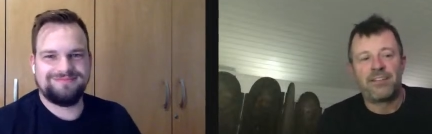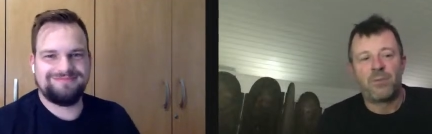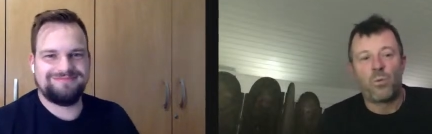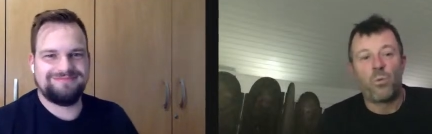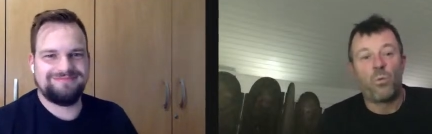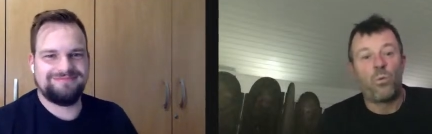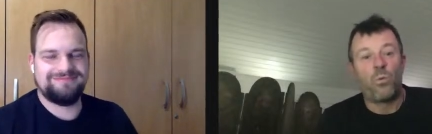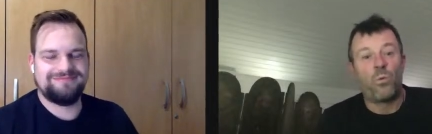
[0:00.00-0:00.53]

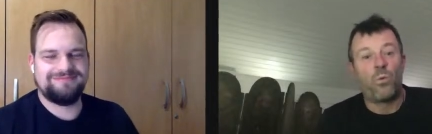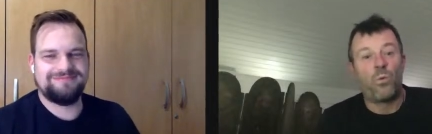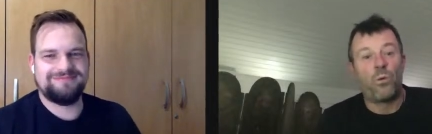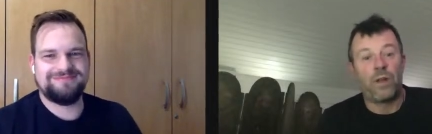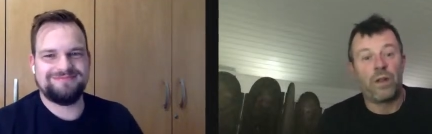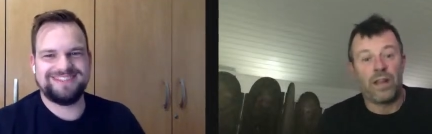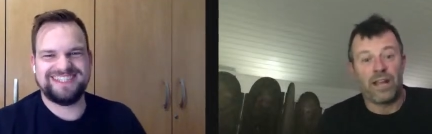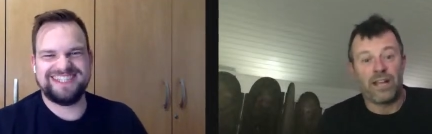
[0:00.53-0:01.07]

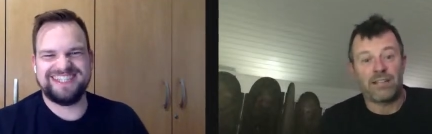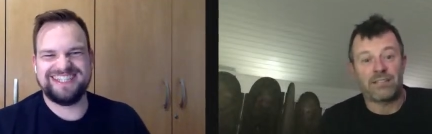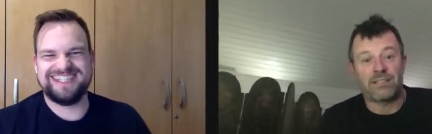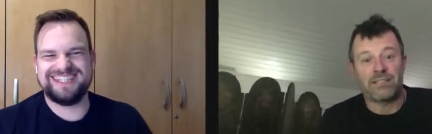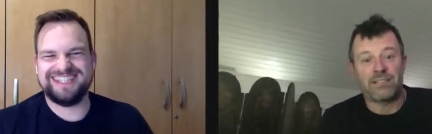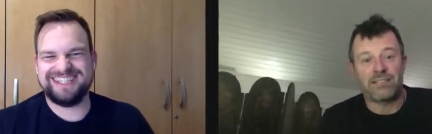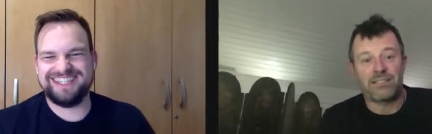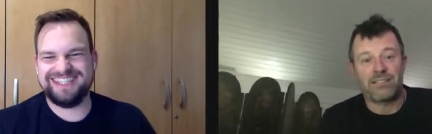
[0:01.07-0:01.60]
Speaker 1: Oh
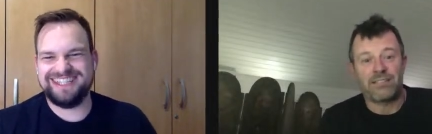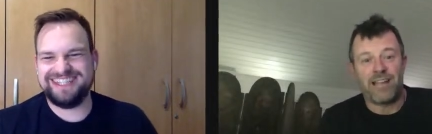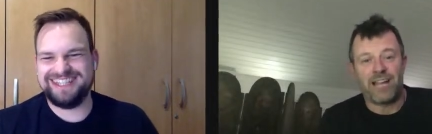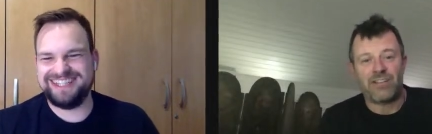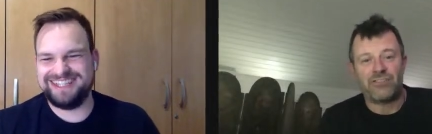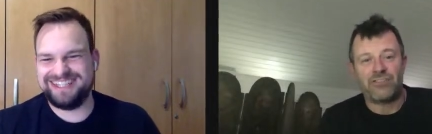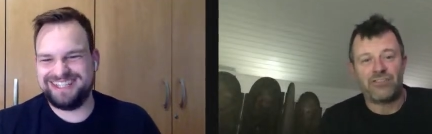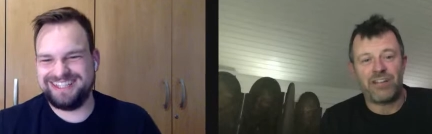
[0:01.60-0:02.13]
yes,
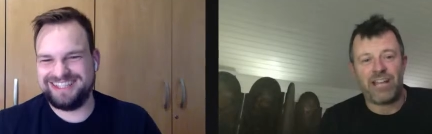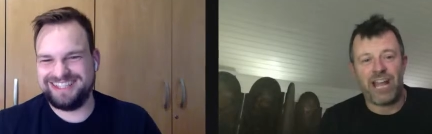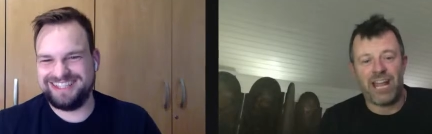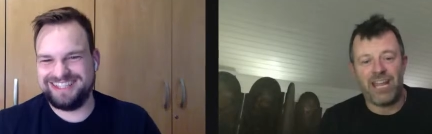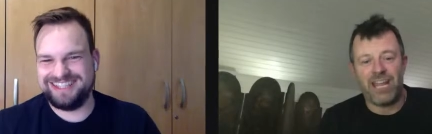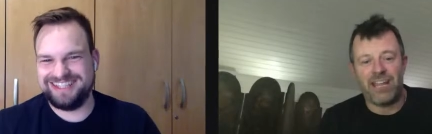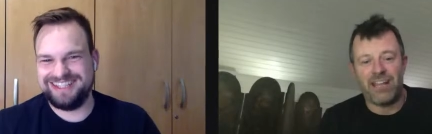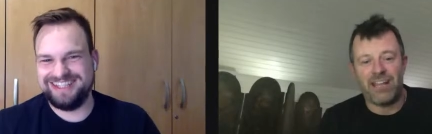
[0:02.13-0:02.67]
extra
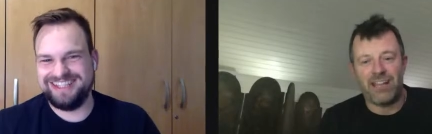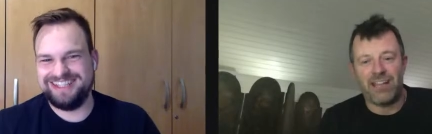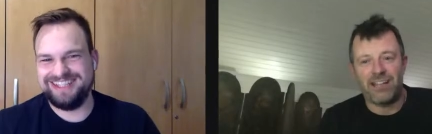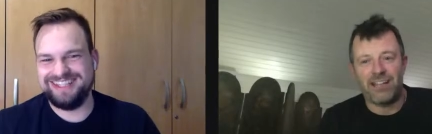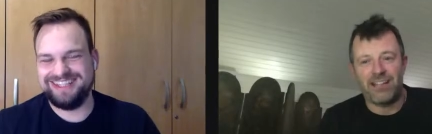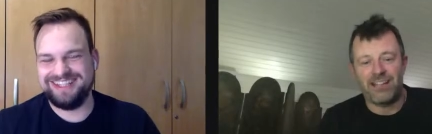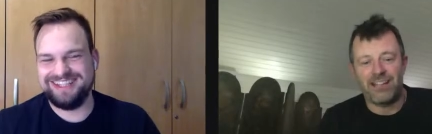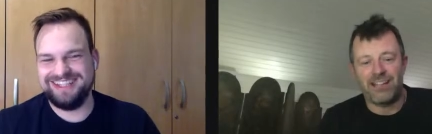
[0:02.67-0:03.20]
cake.
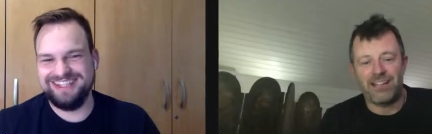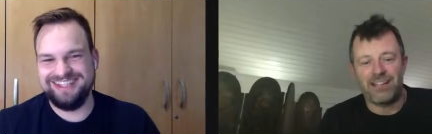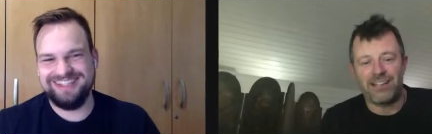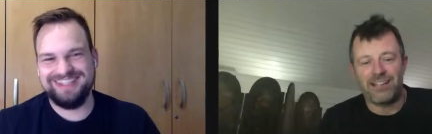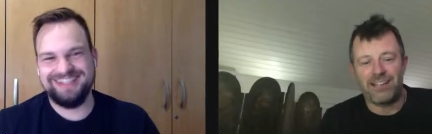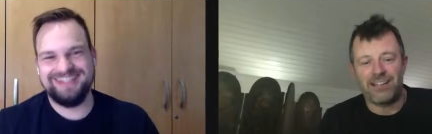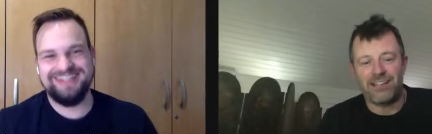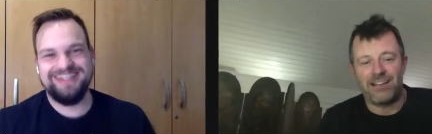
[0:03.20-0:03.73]

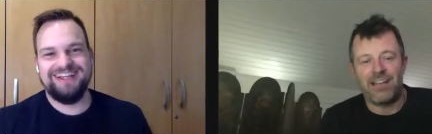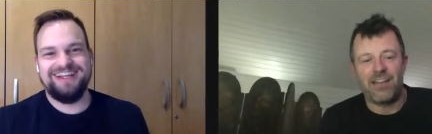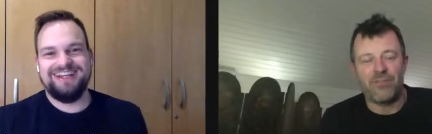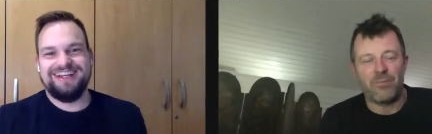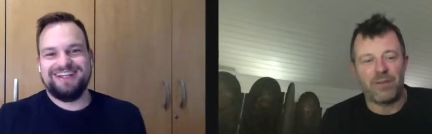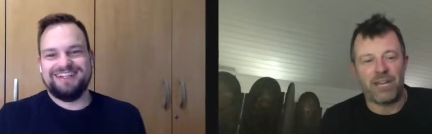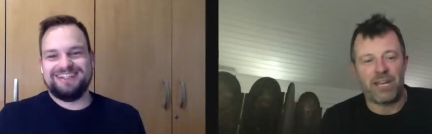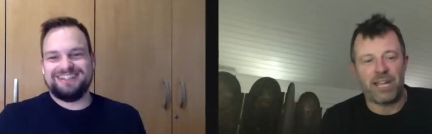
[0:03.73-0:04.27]
I love
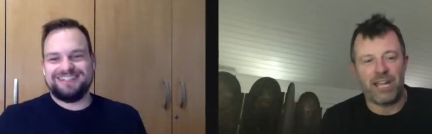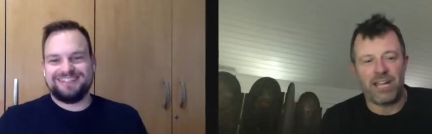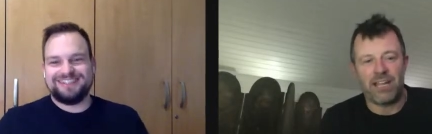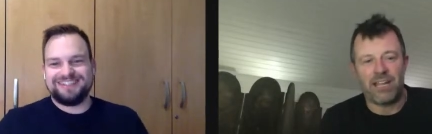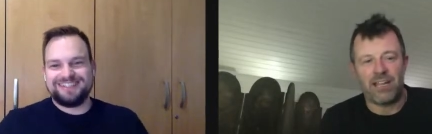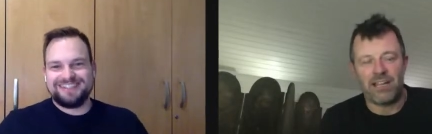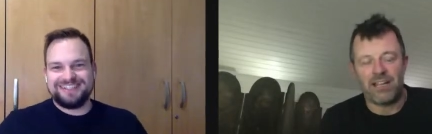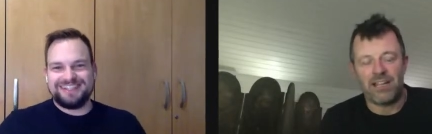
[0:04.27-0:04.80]
a bit of cake.
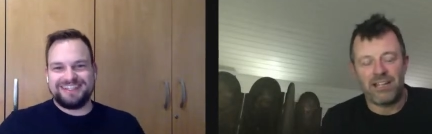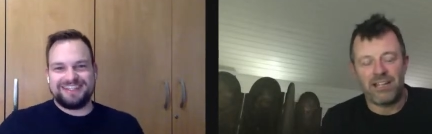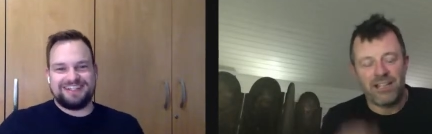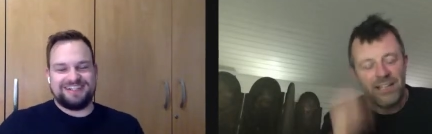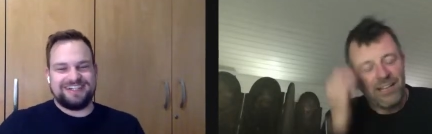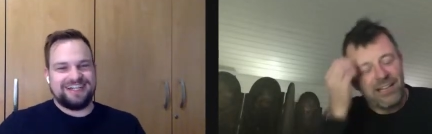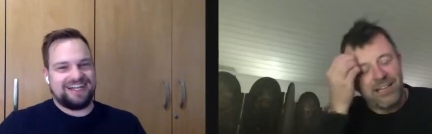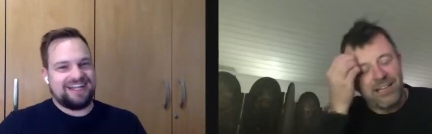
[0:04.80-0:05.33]

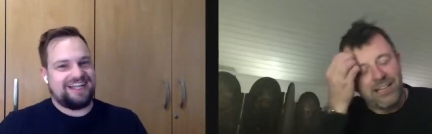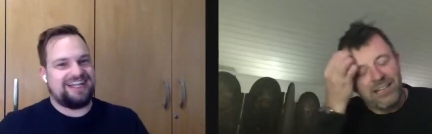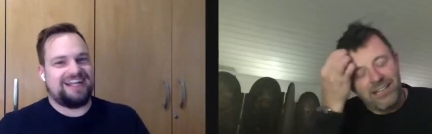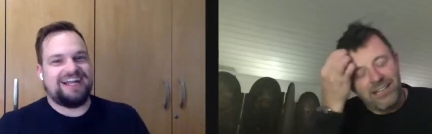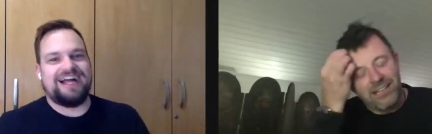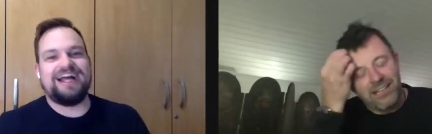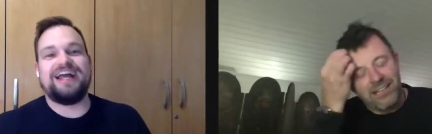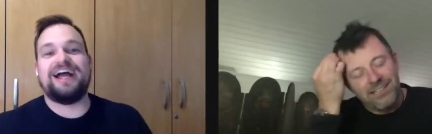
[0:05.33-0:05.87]

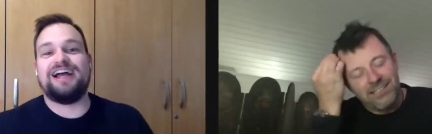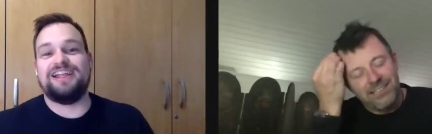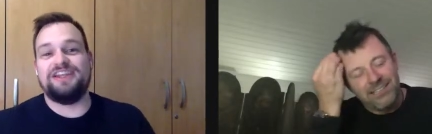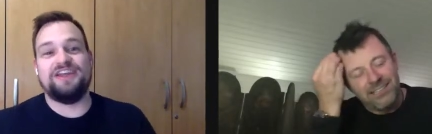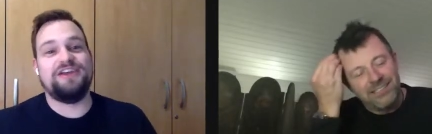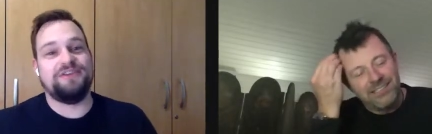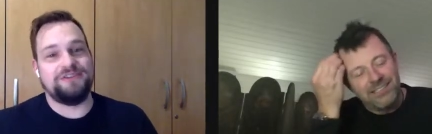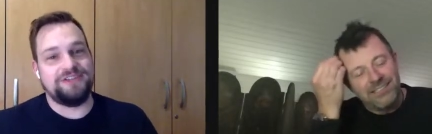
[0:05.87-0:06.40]
Speaker 2: I,
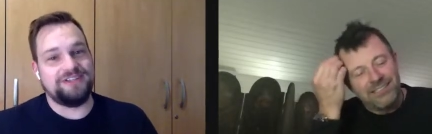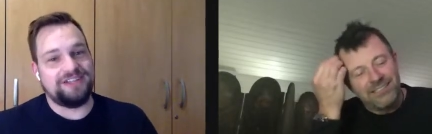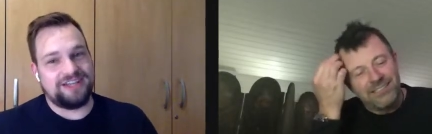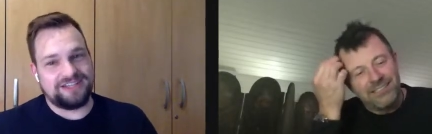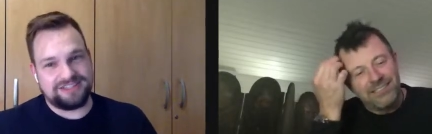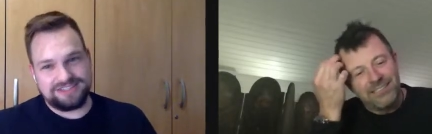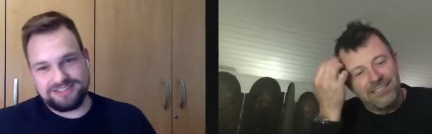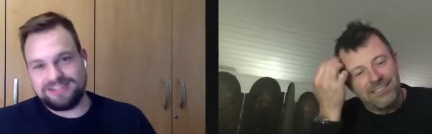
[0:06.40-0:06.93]
I know
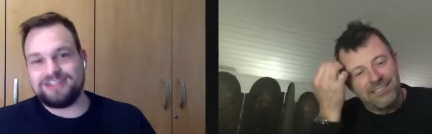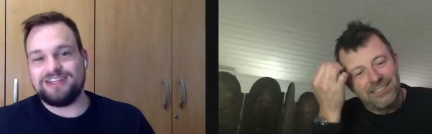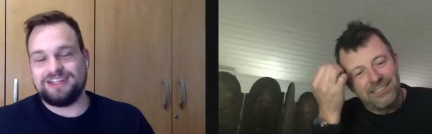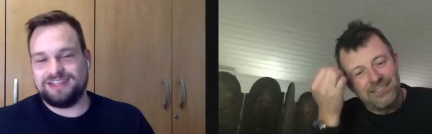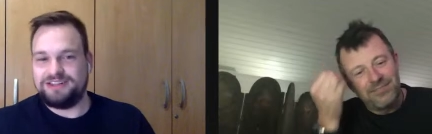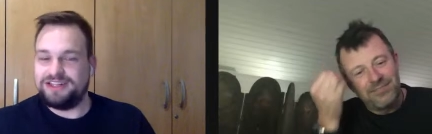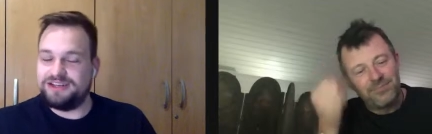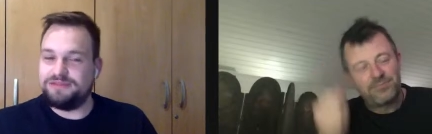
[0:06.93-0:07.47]
you like
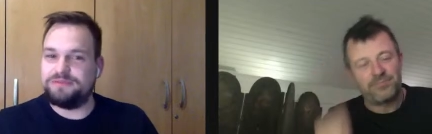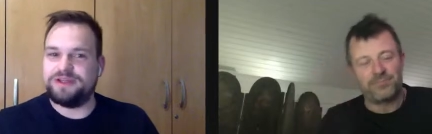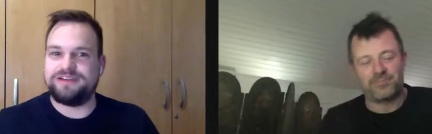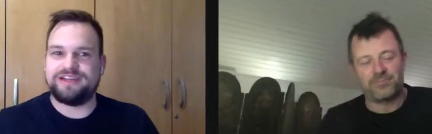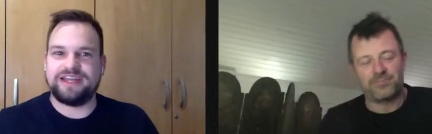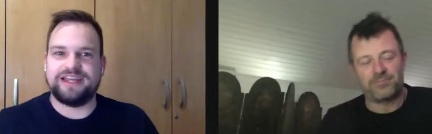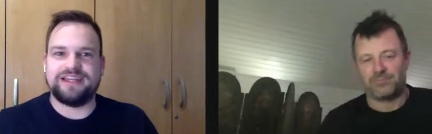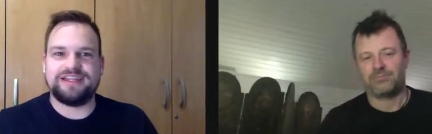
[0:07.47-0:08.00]
a little
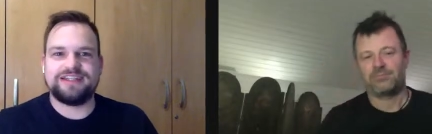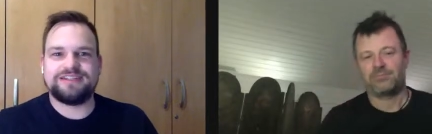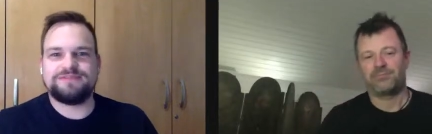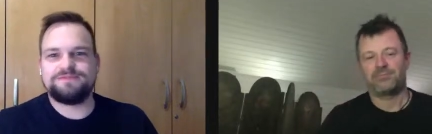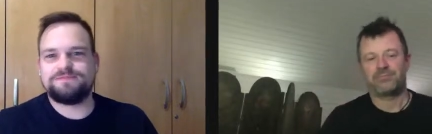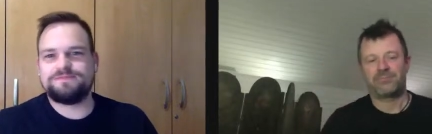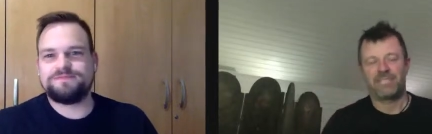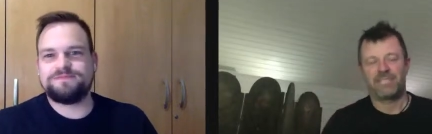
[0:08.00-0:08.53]
bit of cake.
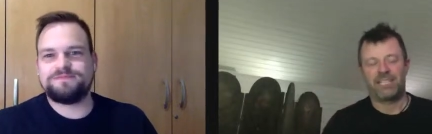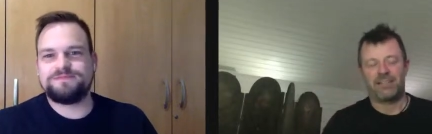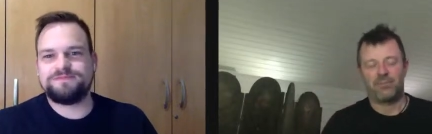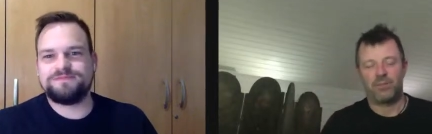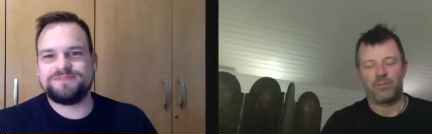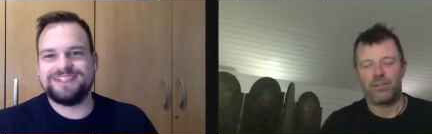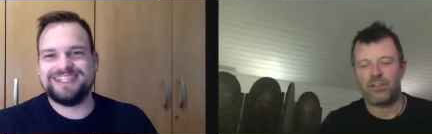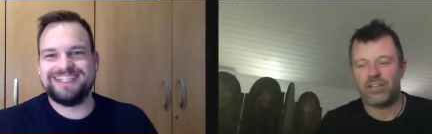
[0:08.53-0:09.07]
Yeah,
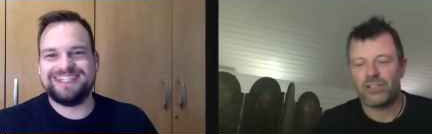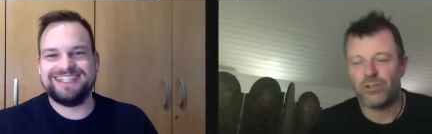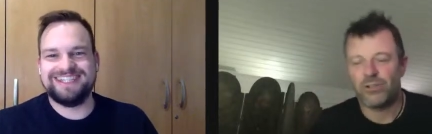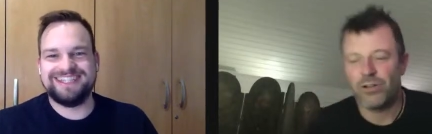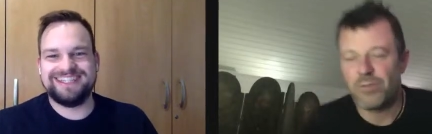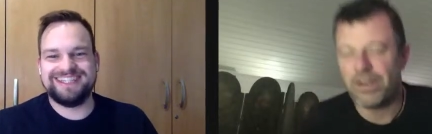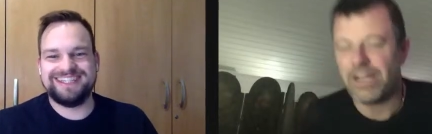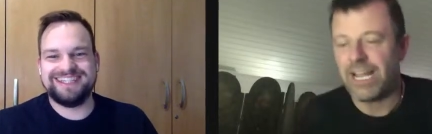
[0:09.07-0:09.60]
Speaker 1: we're not going to
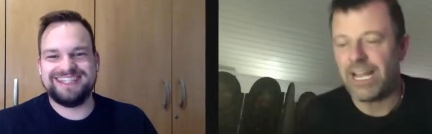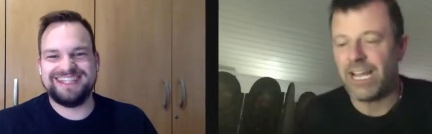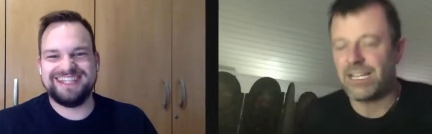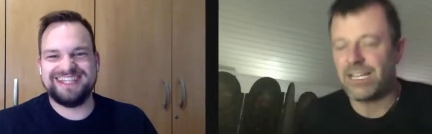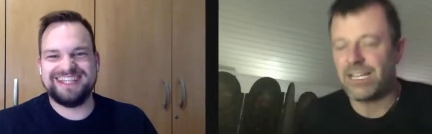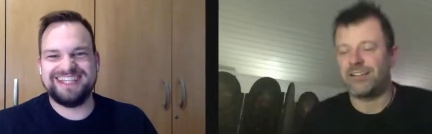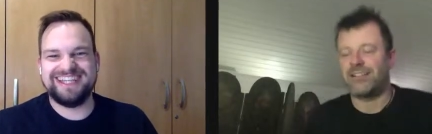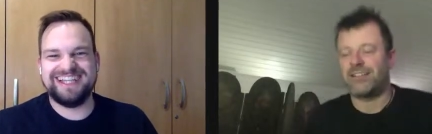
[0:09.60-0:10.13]
talk about cake
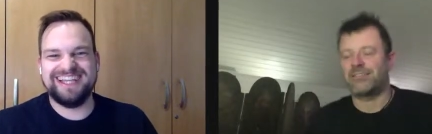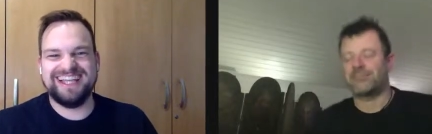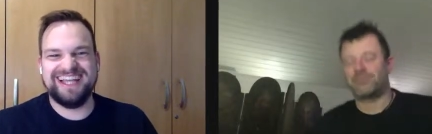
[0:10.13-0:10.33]
tonight.